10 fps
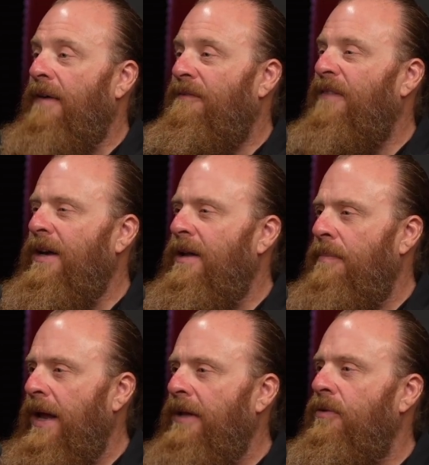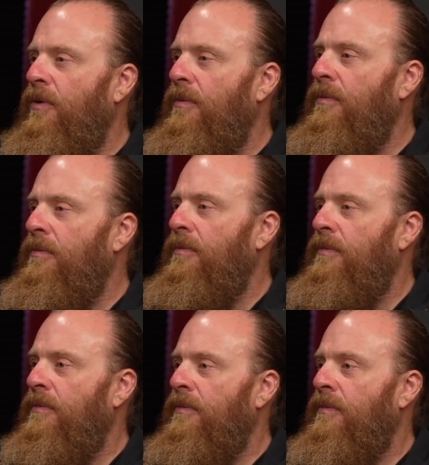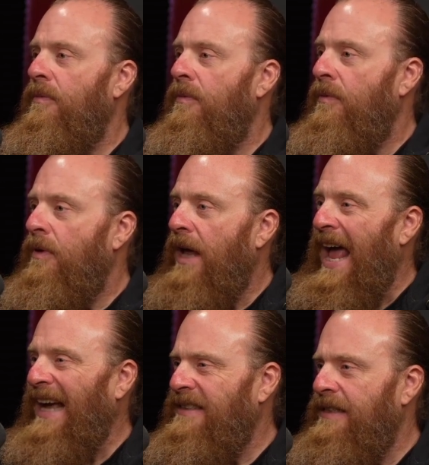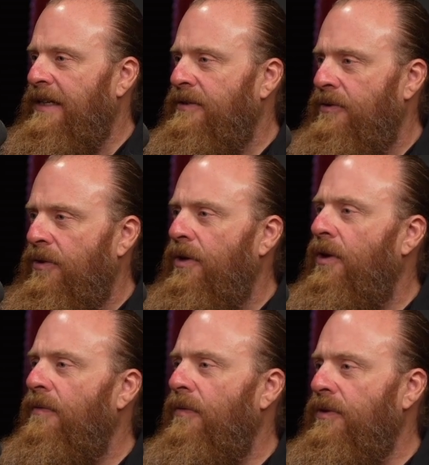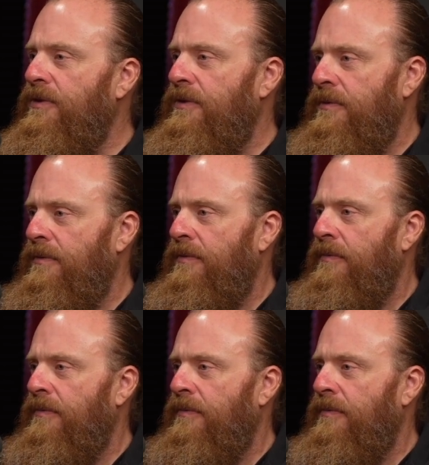fundamental access to the universe.